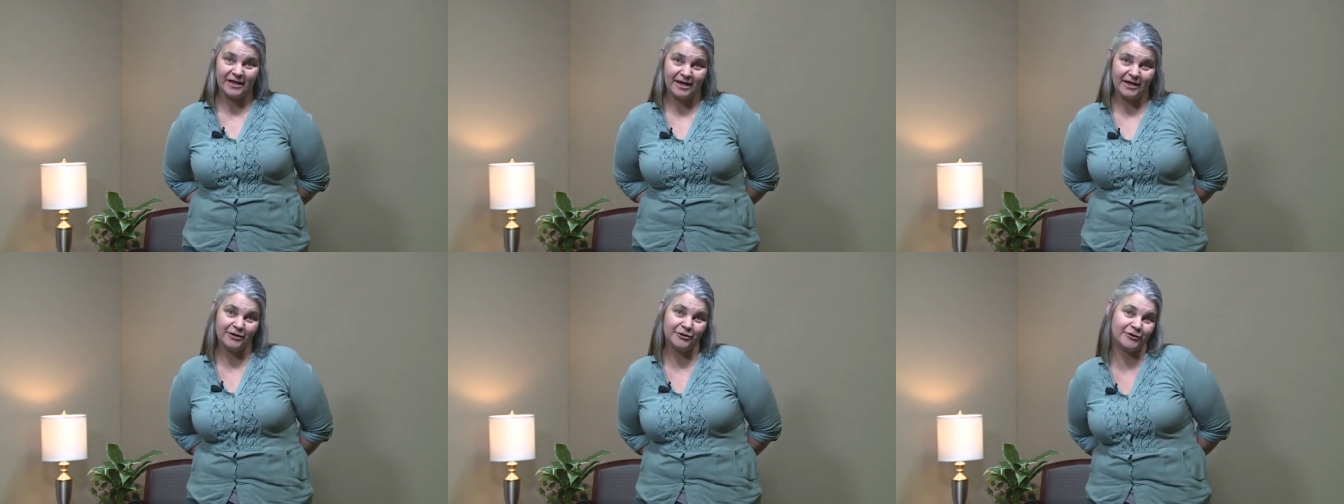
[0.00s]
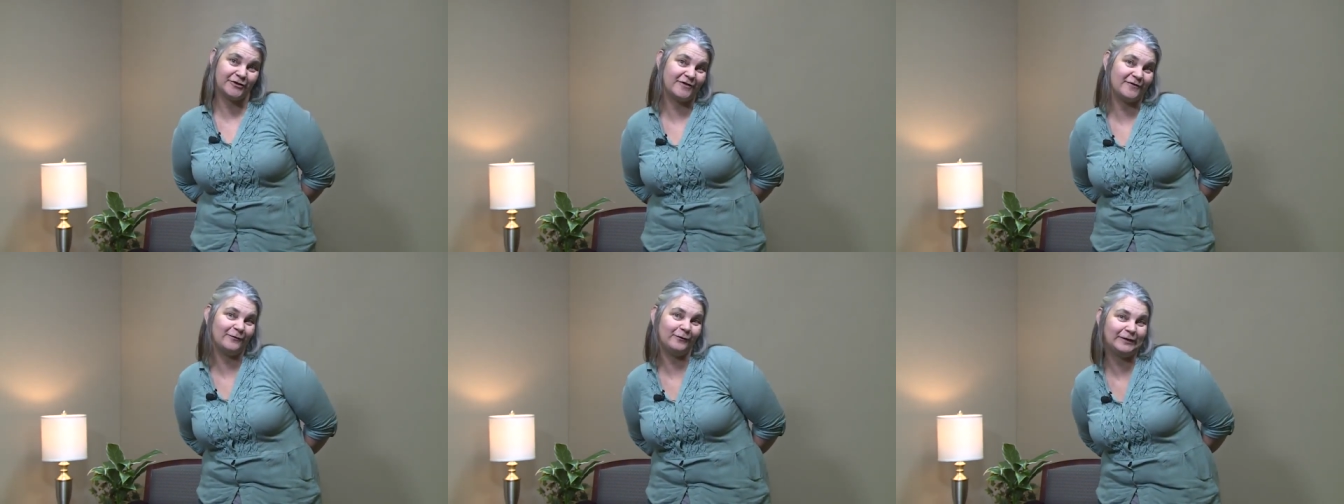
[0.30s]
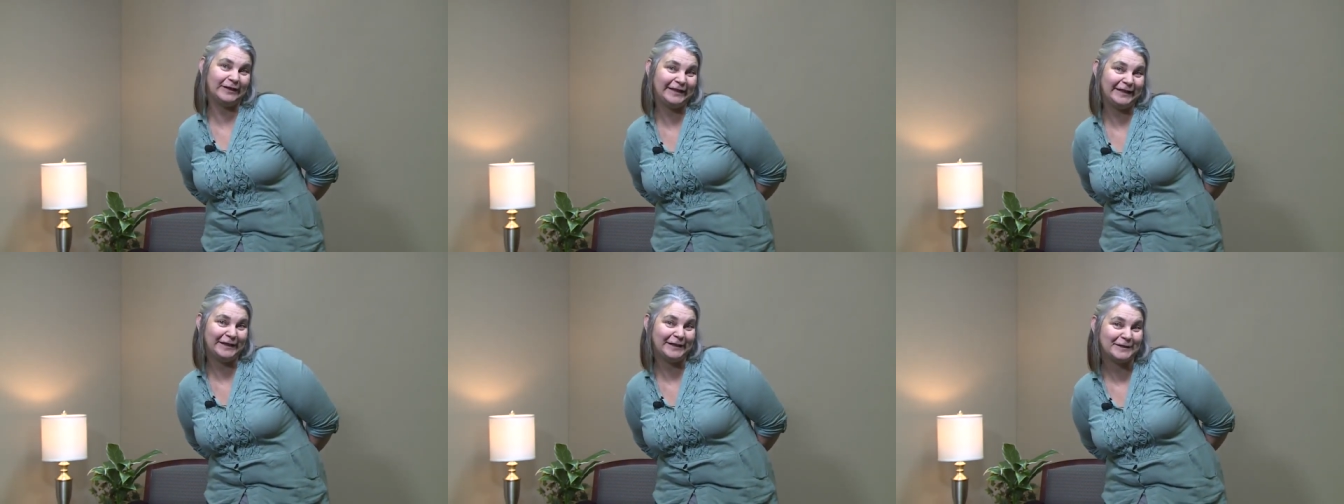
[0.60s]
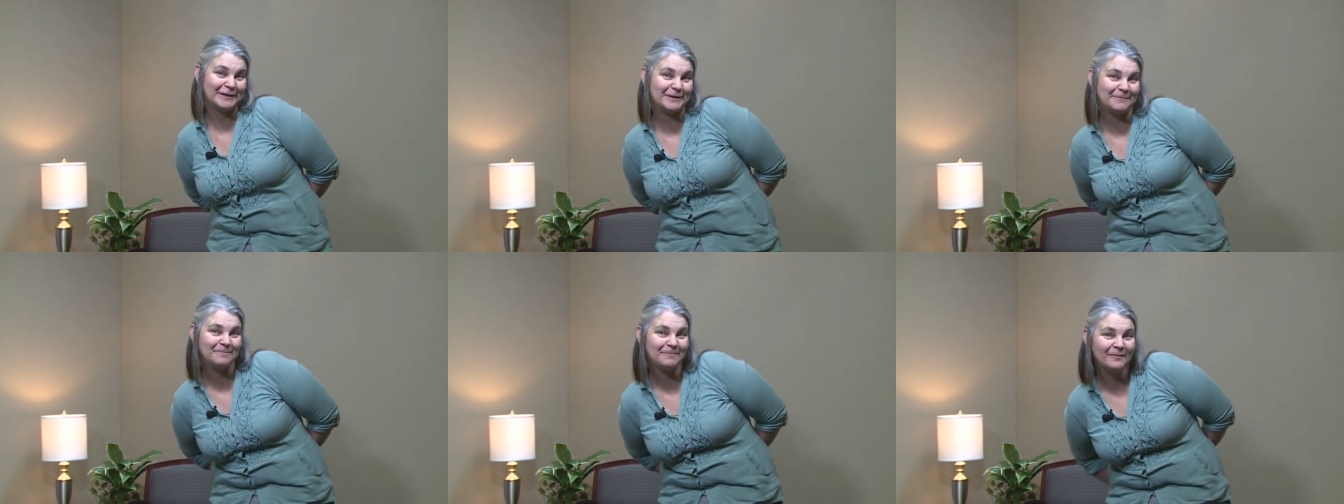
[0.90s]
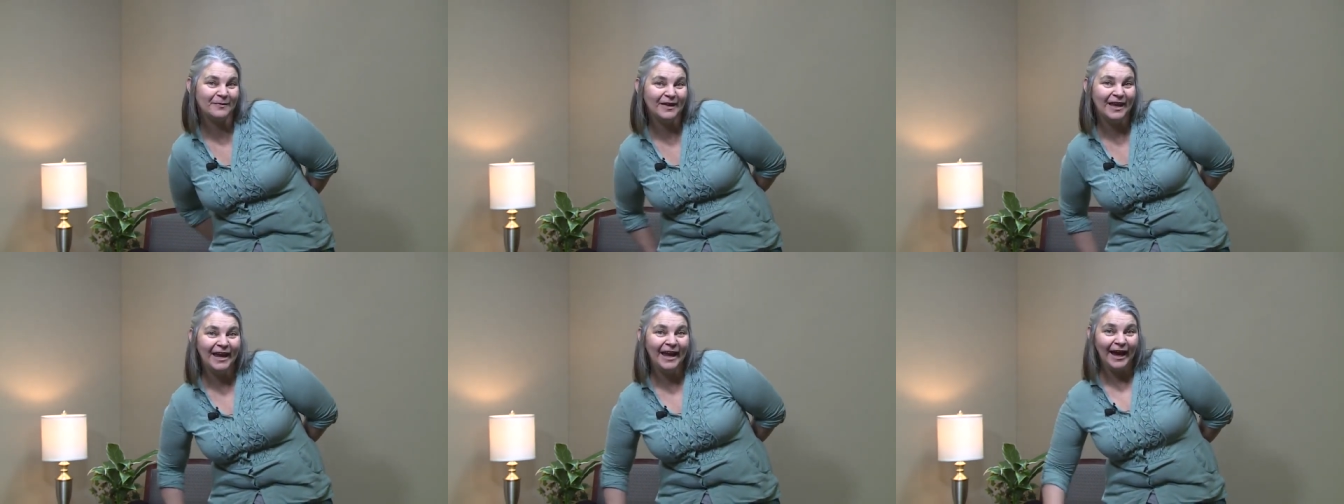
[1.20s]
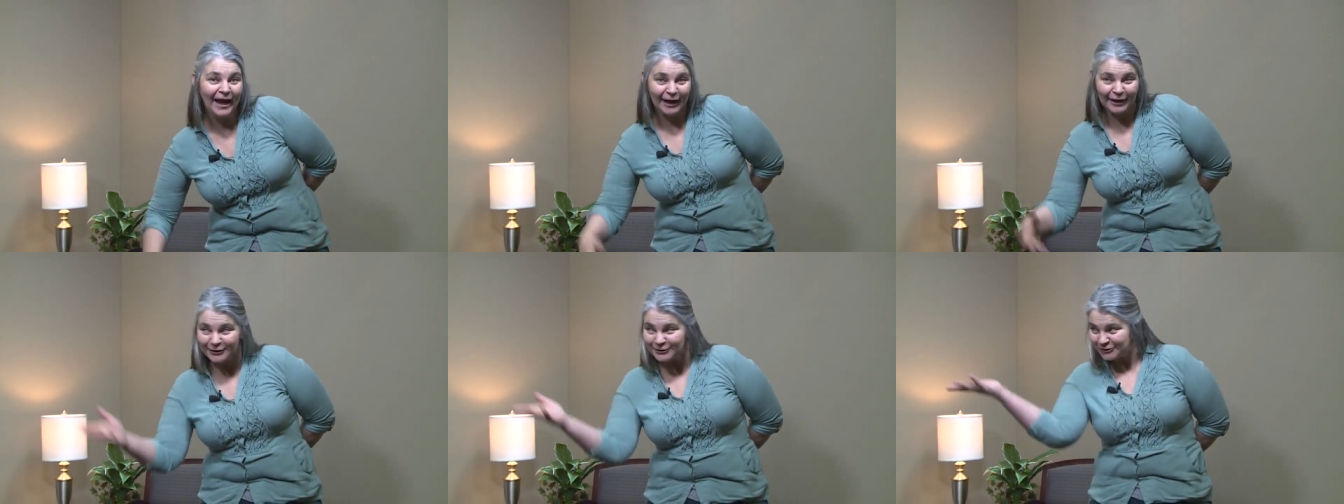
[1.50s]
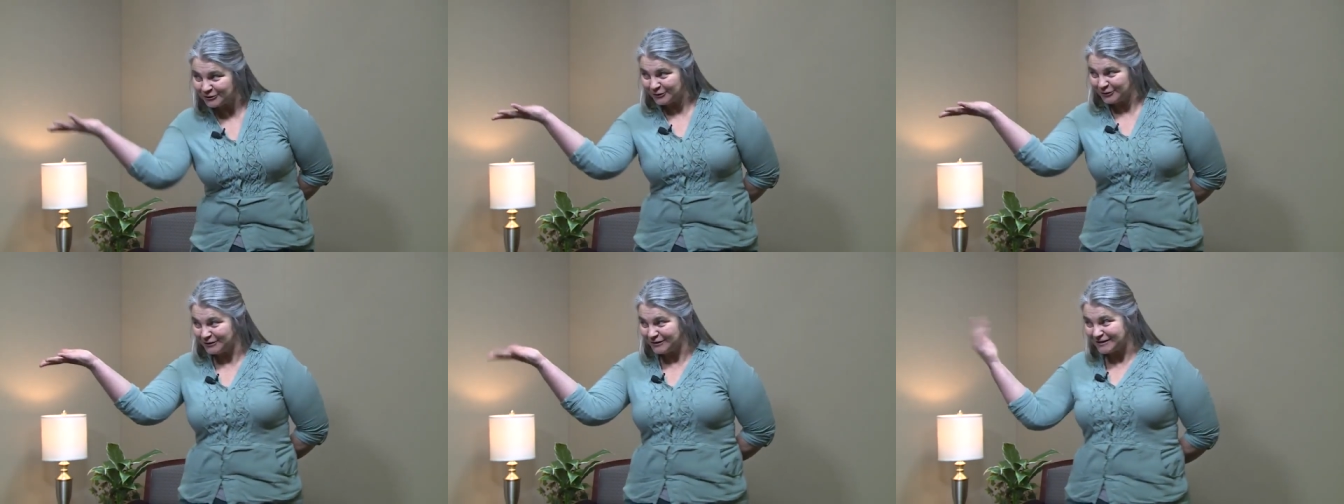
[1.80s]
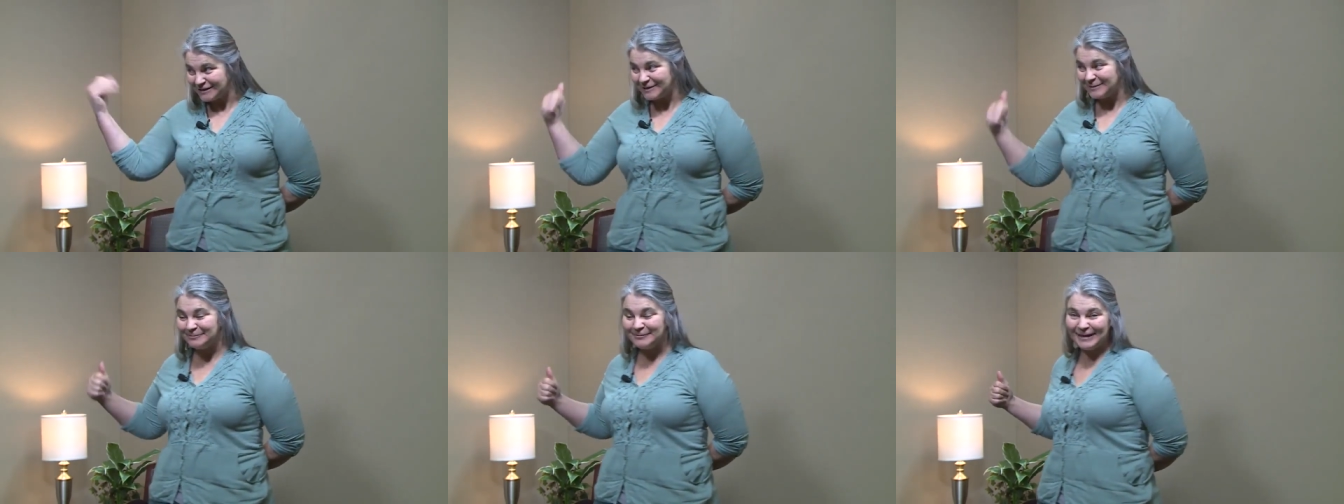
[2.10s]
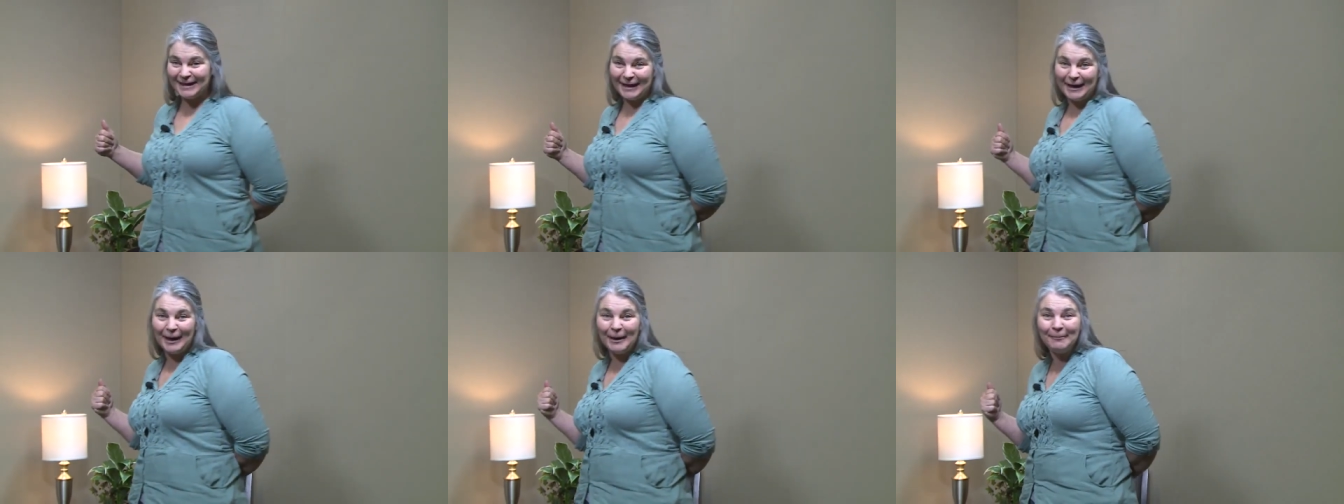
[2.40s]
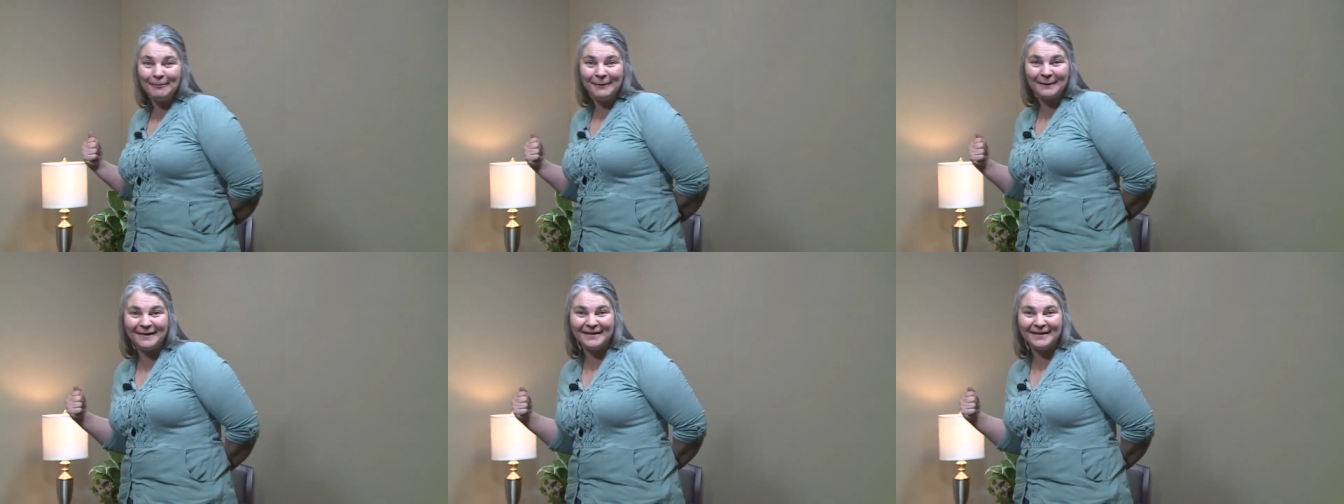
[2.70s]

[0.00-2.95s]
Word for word: acres of land. And I'll show you this map.